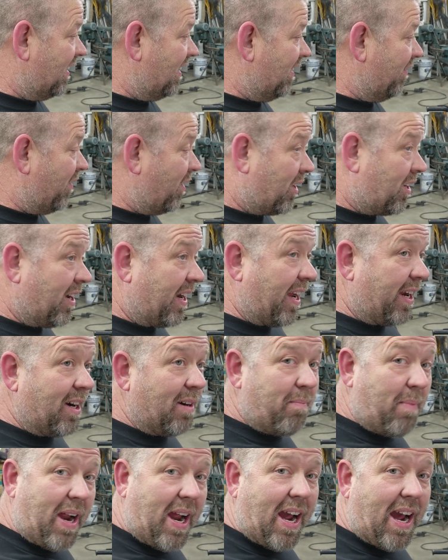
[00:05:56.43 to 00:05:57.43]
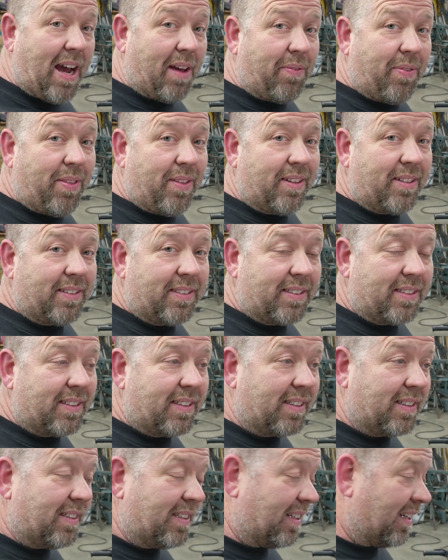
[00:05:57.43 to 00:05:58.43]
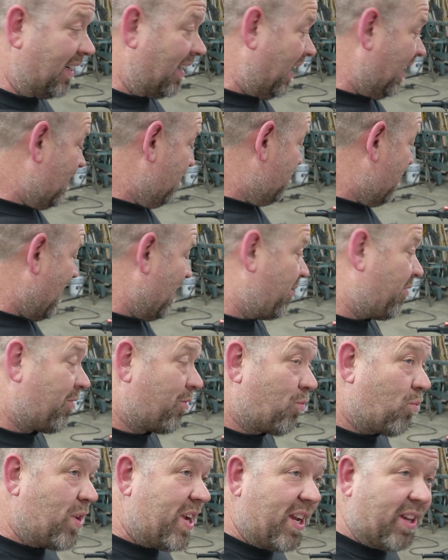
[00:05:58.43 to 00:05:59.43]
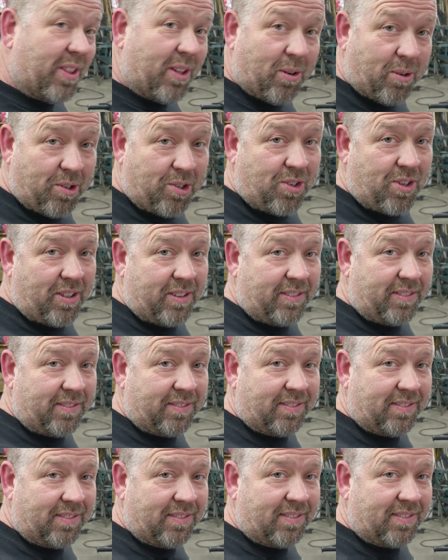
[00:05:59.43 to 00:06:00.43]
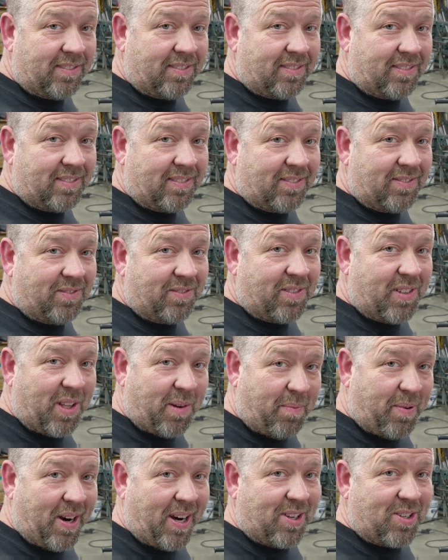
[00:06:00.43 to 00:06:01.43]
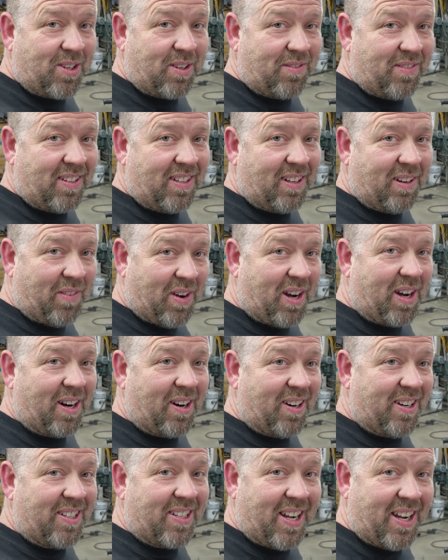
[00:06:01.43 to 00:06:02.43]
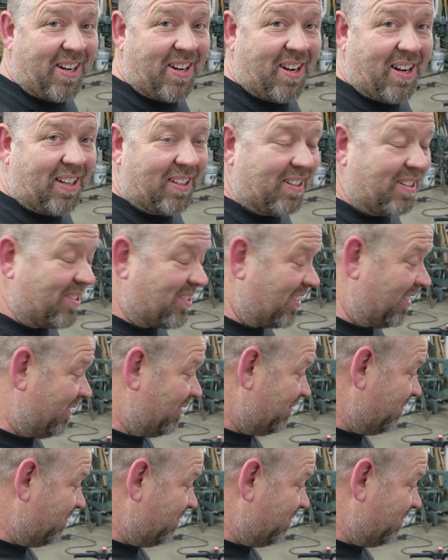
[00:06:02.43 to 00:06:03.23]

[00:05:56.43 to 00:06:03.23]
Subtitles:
If you're good at your math, I could buy 3 of those for the price of $110.